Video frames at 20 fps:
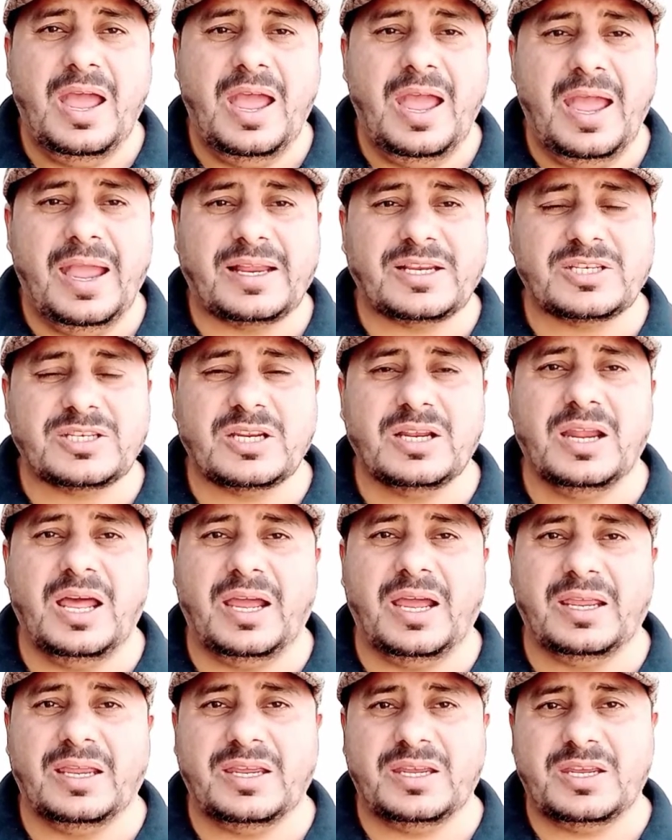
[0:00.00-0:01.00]
act
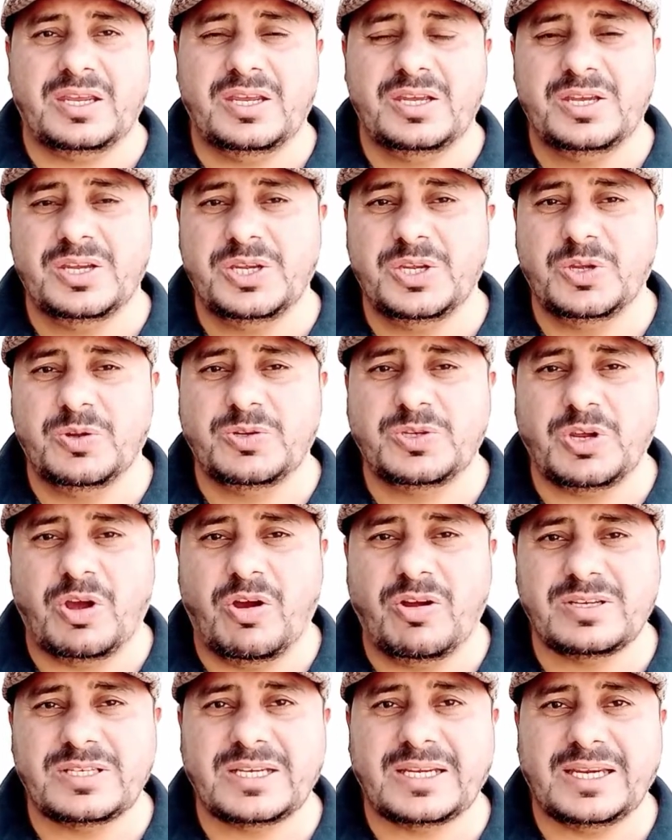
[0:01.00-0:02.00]
like you
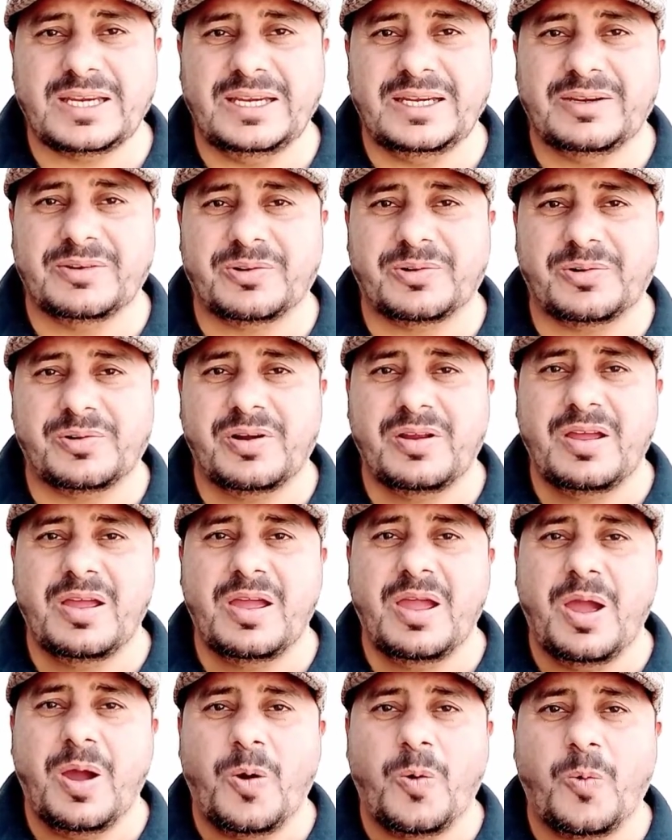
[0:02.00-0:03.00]
don't care
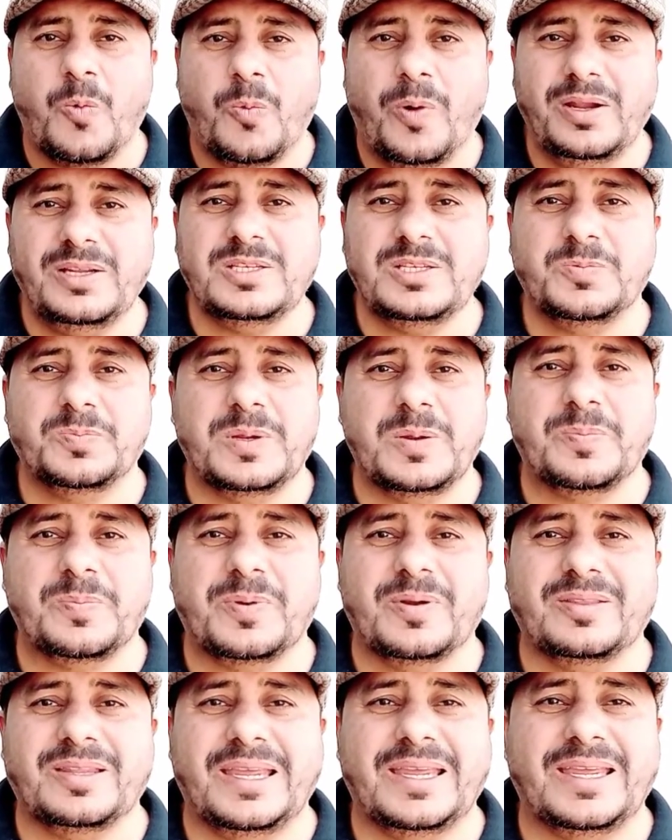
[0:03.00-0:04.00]
what
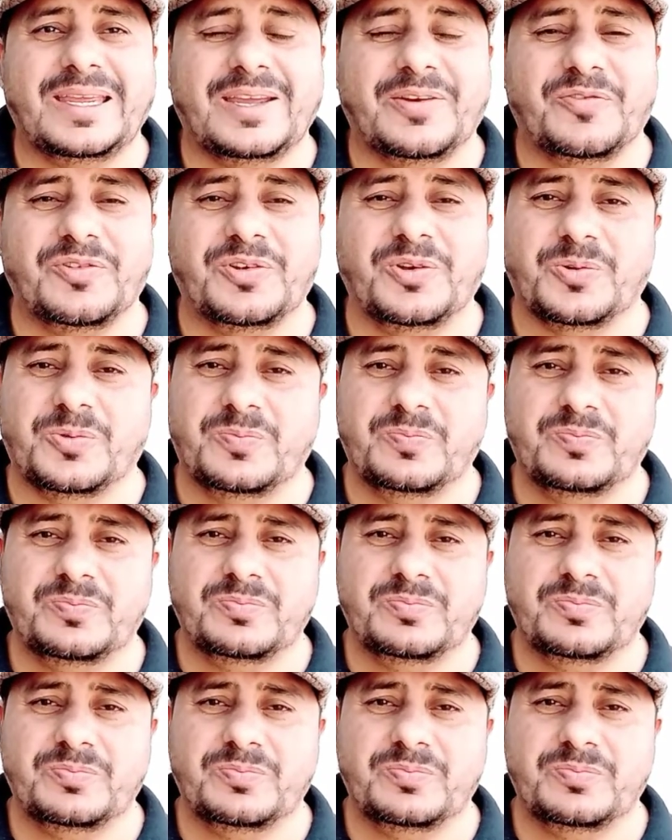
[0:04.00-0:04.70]
people think of you.